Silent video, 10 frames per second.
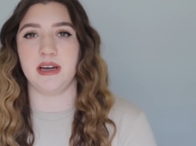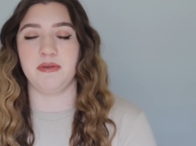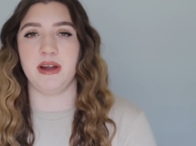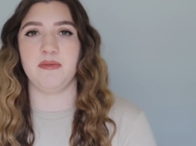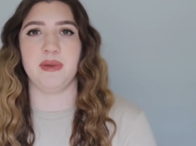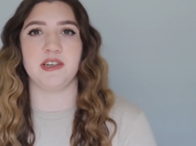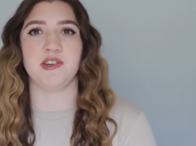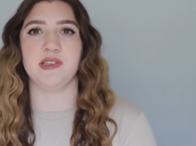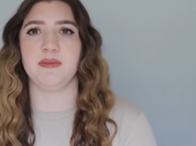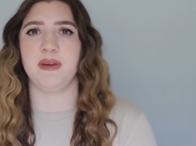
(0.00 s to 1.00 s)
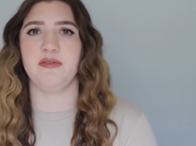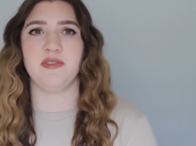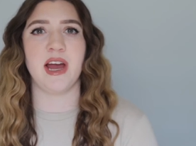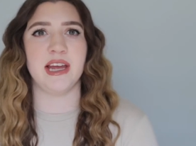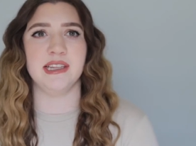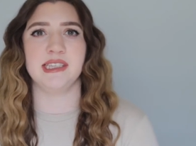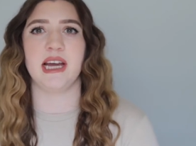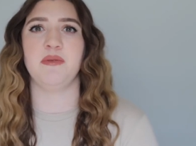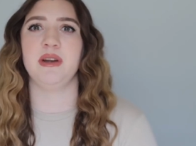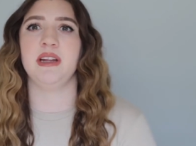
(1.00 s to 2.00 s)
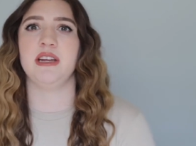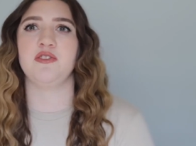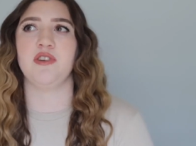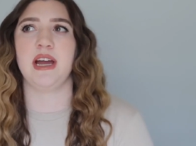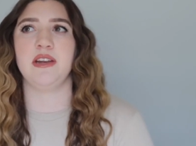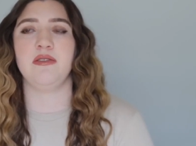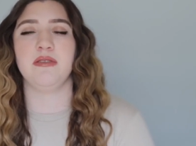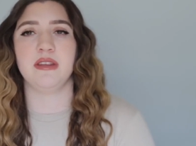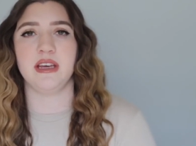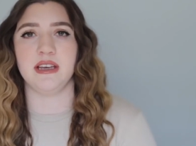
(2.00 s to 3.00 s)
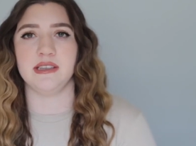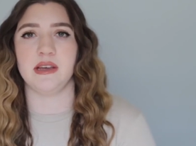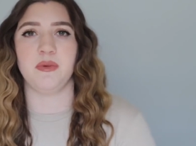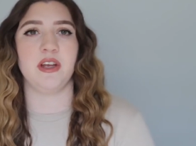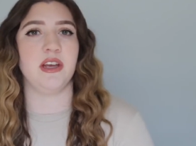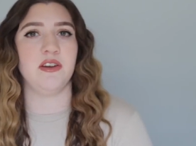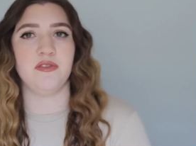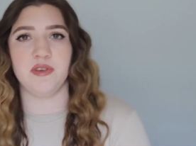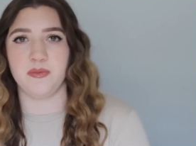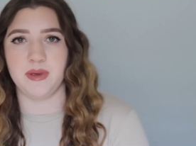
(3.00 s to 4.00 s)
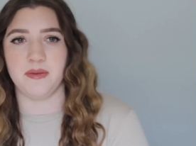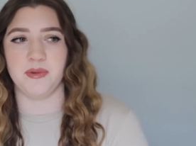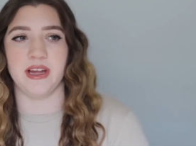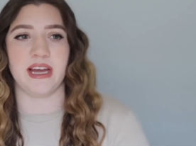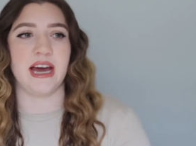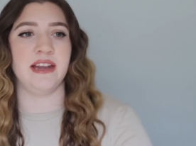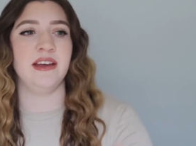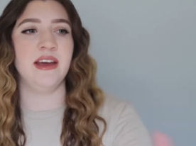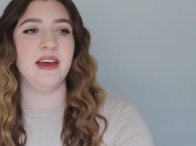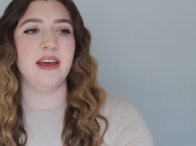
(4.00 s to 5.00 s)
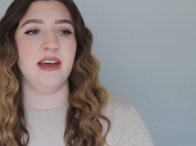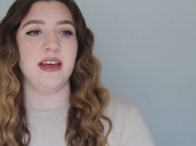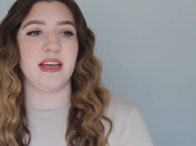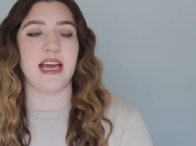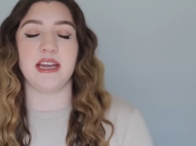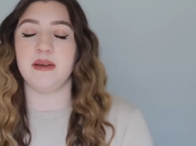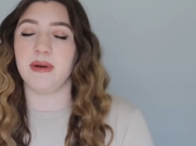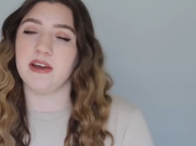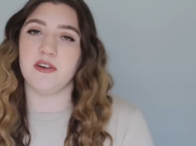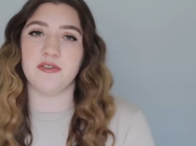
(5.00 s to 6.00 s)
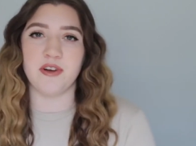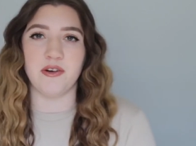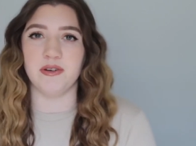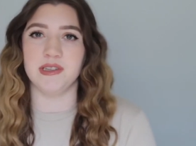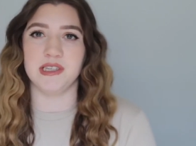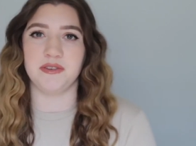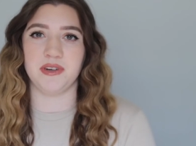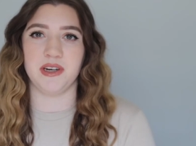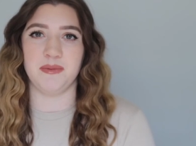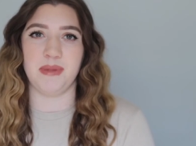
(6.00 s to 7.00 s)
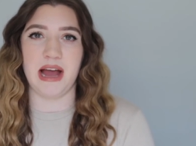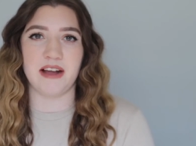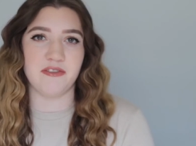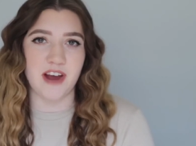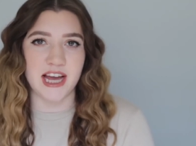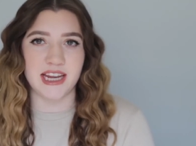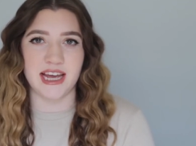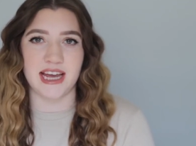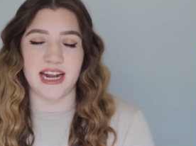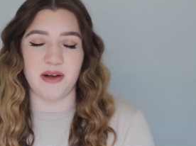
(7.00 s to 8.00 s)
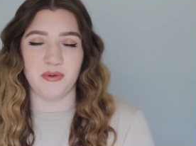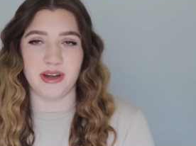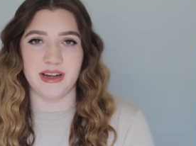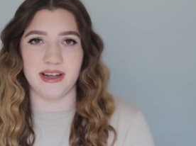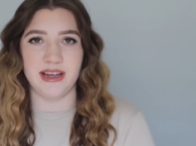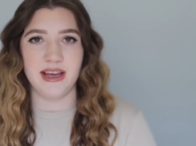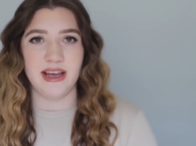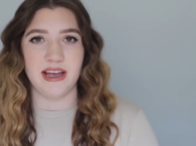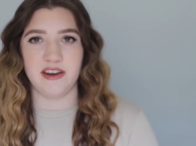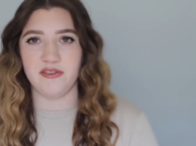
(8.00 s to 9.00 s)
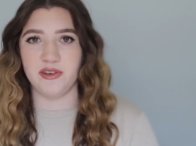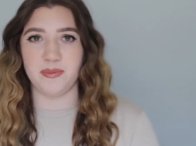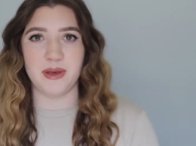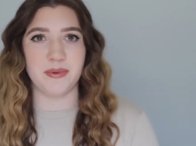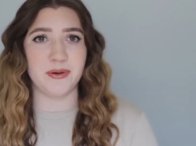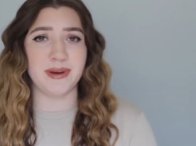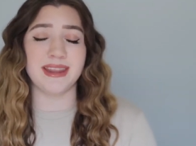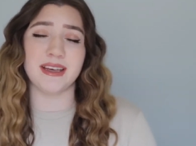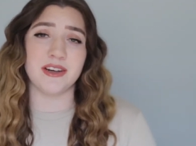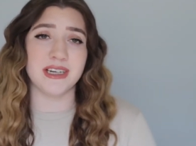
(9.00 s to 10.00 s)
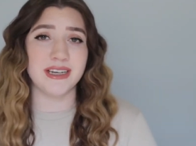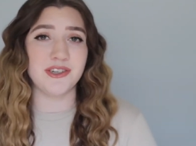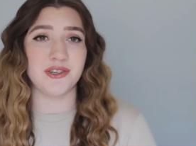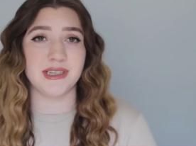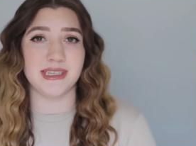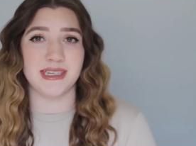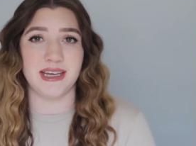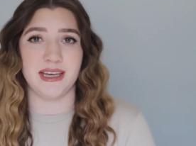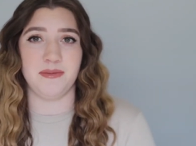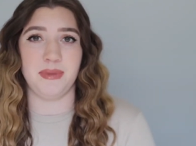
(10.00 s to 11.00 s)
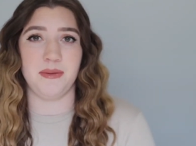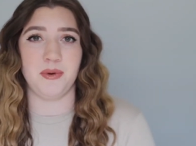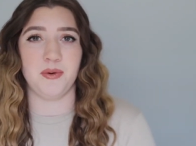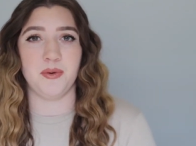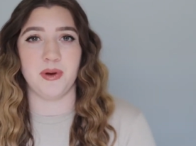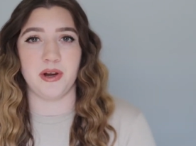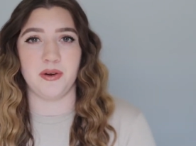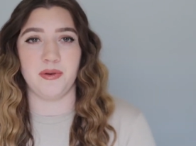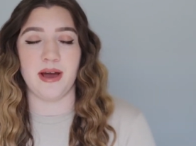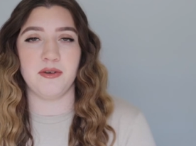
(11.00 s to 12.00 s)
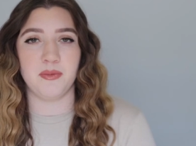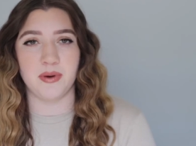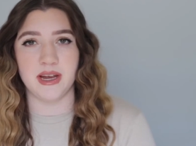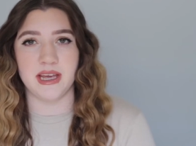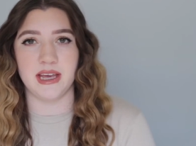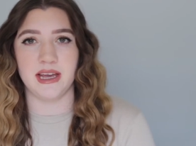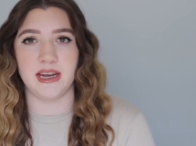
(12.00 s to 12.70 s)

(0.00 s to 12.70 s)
I want to have pictures of my friends. I want to like try new things. I want to interview people. I got Yeti microphones for Black Friday, and I want to interview people who I think are interesting and people who are groundbreaking.